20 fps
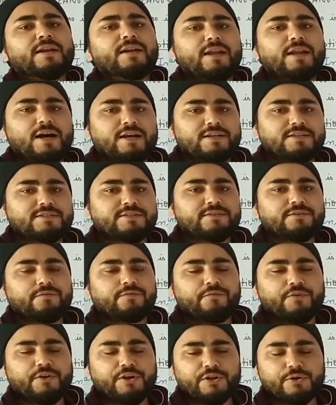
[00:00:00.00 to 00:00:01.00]
last
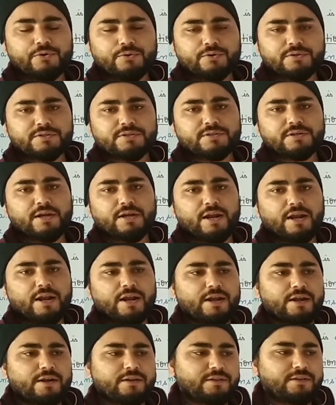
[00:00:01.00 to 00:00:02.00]
videos,
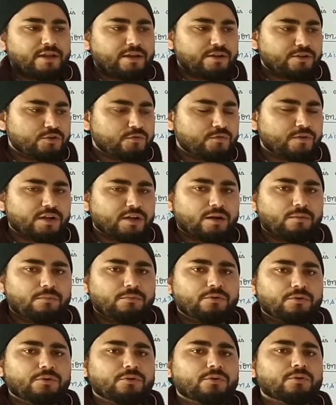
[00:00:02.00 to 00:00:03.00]
and then you will
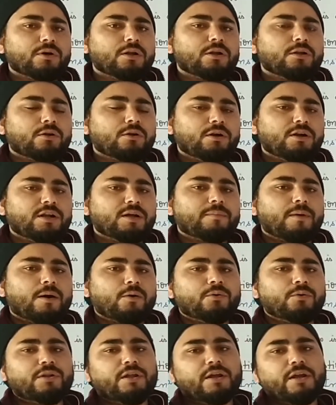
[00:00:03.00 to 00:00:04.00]
come to know a lot
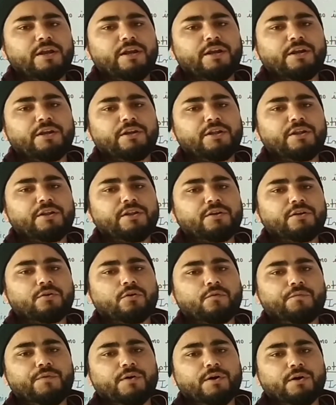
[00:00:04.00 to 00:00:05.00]
about the interior
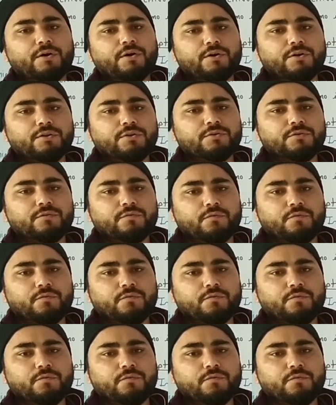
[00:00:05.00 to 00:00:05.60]
of the earth,